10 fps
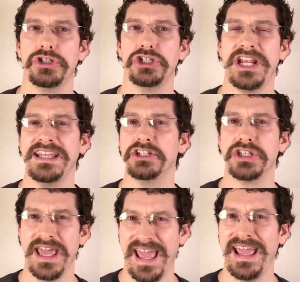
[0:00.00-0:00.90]

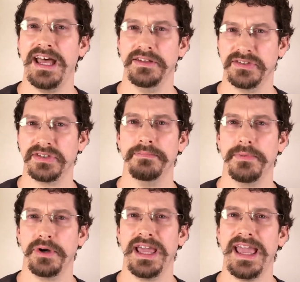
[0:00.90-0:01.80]
change the hands,
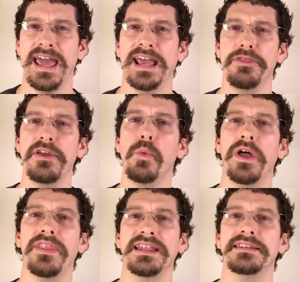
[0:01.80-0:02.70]
okay? And I think
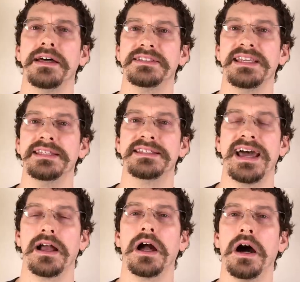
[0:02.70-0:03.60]
what that does is
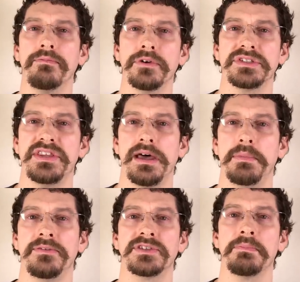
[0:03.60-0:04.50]
that covers
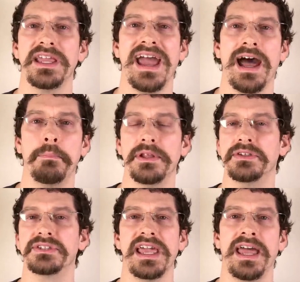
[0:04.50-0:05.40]
them if something
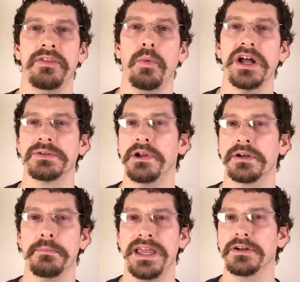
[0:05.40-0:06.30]
happens and the
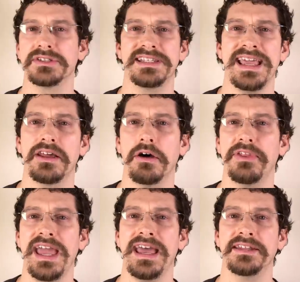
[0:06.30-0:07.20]
watchmaker's taken
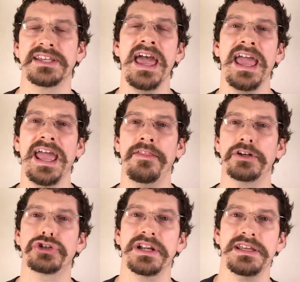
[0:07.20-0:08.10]
off the hands and
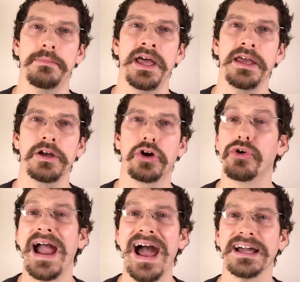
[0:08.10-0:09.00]
the tritium
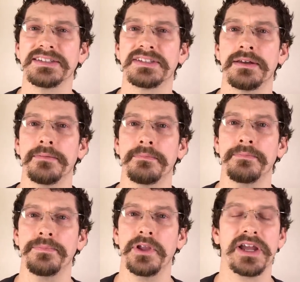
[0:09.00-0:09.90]
cracks.
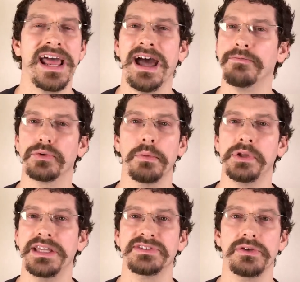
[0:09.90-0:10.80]
They're gonna have to
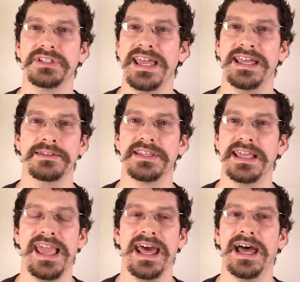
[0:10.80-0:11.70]
replace those hands.
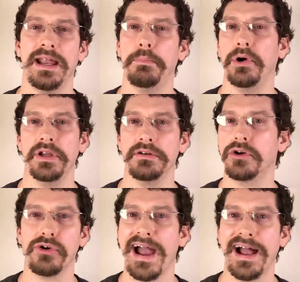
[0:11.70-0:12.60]
They cannot put
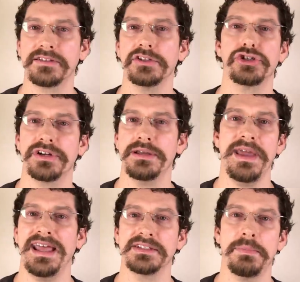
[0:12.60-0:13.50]
cracked
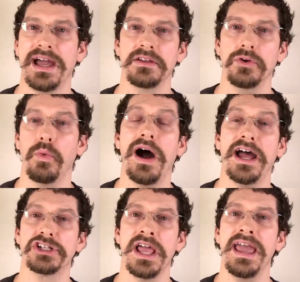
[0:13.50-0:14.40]
tritium hands back in your
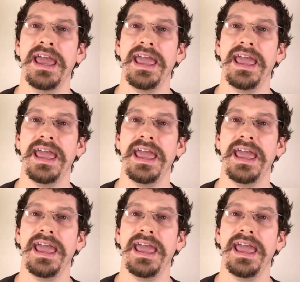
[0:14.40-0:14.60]
watch.